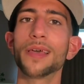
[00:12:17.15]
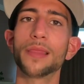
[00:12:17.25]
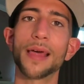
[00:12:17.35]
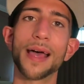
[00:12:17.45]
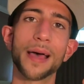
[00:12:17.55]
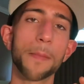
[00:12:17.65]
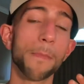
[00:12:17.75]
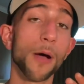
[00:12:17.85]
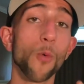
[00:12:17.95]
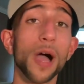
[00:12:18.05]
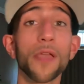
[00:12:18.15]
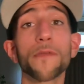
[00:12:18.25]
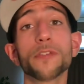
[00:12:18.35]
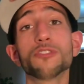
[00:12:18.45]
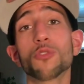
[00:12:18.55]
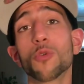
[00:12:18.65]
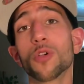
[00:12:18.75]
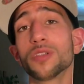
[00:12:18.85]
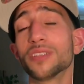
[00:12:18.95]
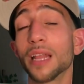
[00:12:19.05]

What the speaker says: that my wife enjoys,